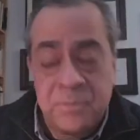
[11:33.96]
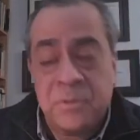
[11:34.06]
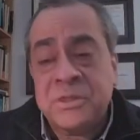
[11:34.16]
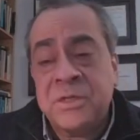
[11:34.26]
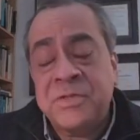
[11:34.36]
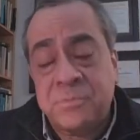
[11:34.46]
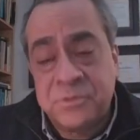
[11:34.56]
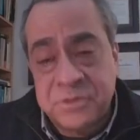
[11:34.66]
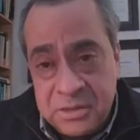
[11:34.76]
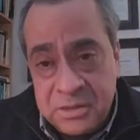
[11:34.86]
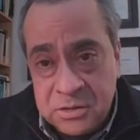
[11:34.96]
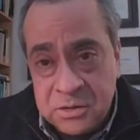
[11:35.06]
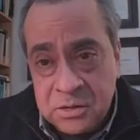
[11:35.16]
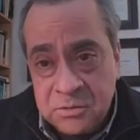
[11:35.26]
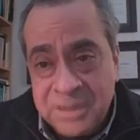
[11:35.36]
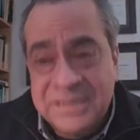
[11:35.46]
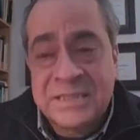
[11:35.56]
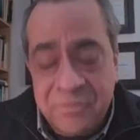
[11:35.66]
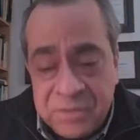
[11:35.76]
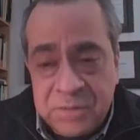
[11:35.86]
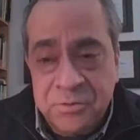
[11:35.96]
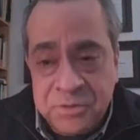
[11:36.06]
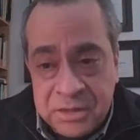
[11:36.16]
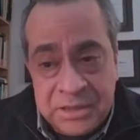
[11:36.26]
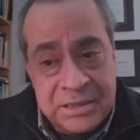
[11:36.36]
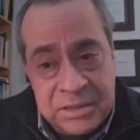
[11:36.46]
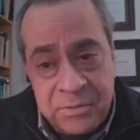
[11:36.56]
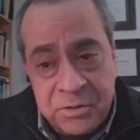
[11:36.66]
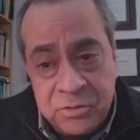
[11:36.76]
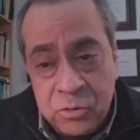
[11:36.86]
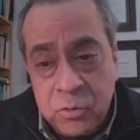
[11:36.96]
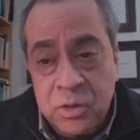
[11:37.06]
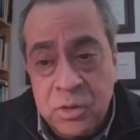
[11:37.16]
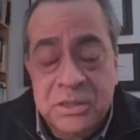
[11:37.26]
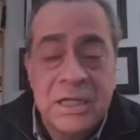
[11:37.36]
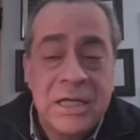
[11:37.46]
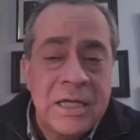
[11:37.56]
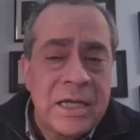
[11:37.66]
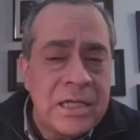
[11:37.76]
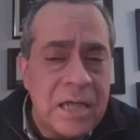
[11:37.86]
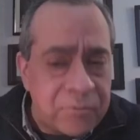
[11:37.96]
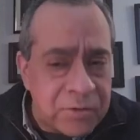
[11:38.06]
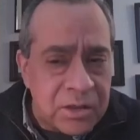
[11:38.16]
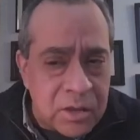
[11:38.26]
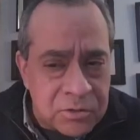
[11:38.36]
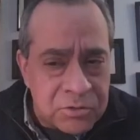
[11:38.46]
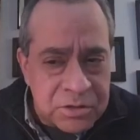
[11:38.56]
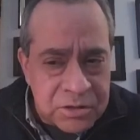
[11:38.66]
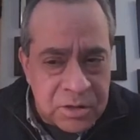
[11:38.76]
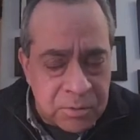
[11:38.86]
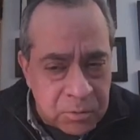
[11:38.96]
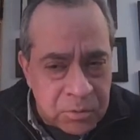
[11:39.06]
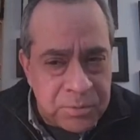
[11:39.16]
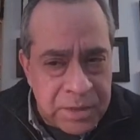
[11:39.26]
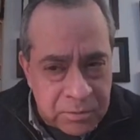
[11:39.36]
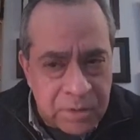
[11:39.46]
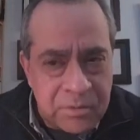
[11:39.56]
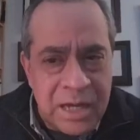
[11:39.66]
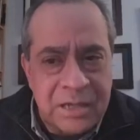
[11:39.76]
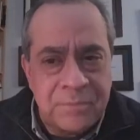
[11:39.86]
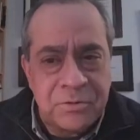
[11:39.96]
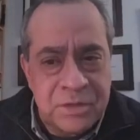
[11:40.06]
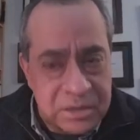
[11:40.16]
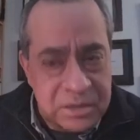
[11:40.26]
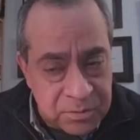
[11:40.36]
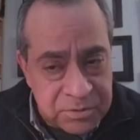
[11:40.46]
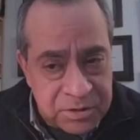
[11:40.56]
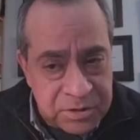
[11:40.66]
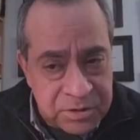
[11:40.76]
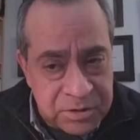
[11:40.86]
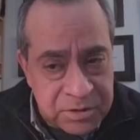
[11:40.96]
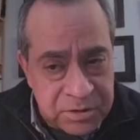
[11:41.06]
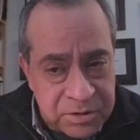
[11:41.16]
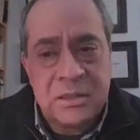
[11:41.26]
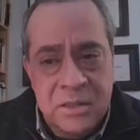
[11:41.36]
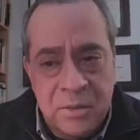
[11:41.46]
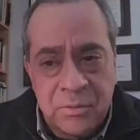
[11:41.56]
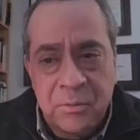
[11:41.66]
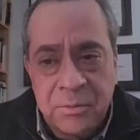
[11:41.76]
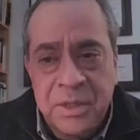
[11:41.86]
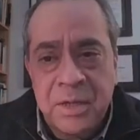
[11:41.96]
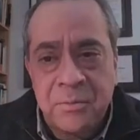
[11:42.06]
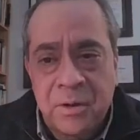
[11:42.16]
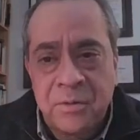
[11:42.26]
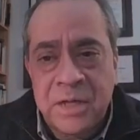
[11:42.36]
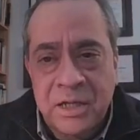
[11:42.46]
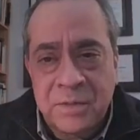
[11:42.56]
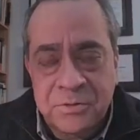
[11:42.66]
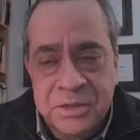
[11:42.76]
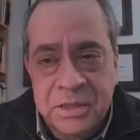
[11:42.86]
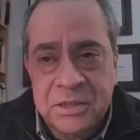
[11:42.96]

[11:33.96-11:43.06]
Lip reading: it's about 70%. Right? 70%. That's similar to Honduras. In African countries, this number would be around 90%. Sub-Saharan Africa, its number would be around 90%.